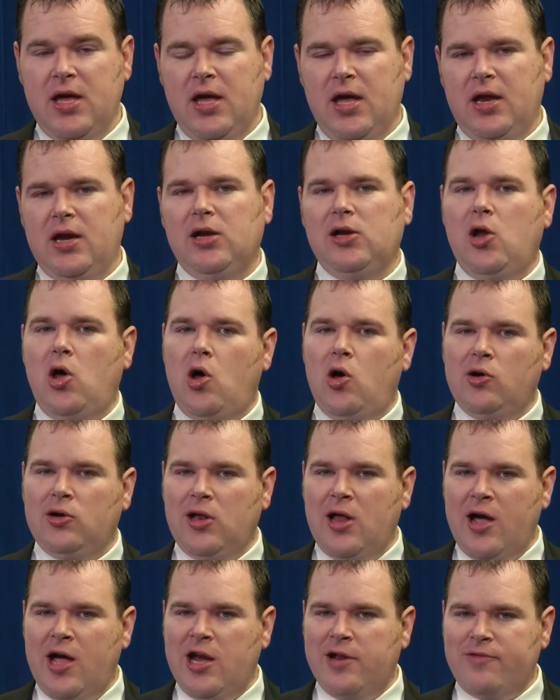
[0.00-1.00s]
in a long
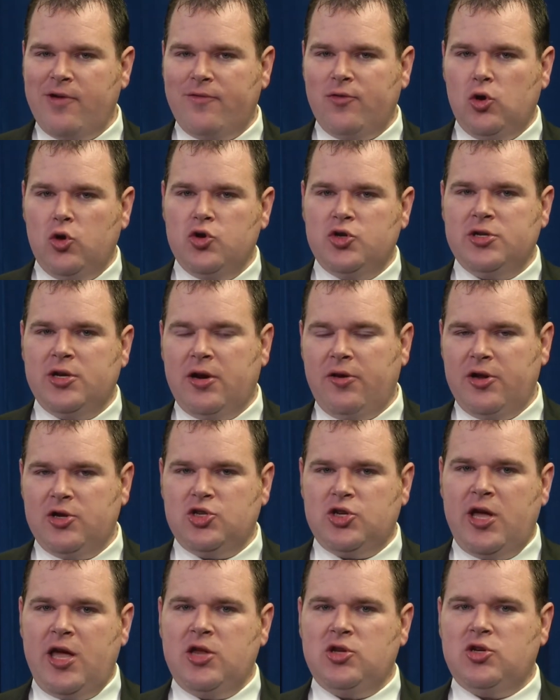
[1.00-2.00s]
line of evolutionary
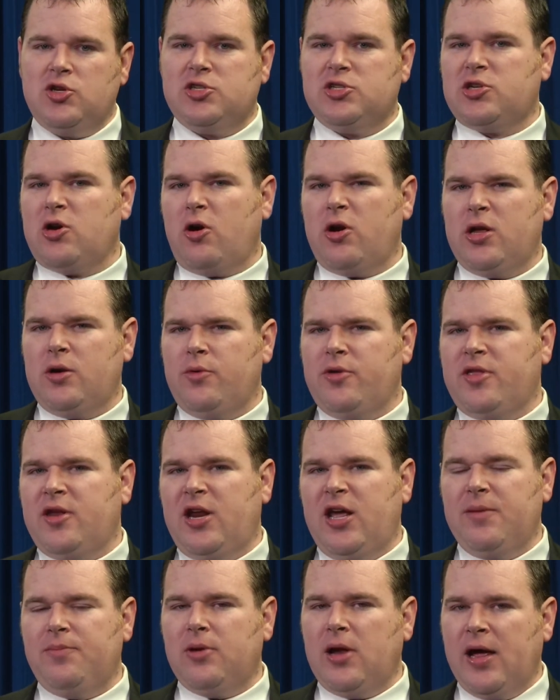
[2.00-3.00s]
changes, starting with an
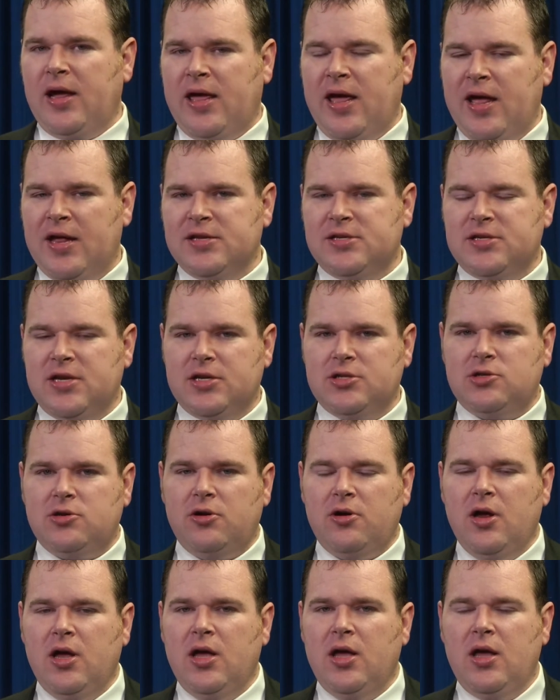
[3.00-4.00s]
ape-like
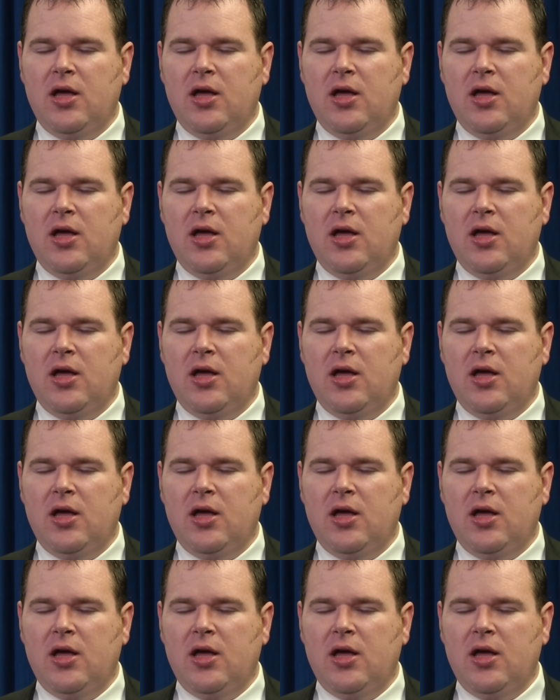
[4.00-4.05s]
ancestor,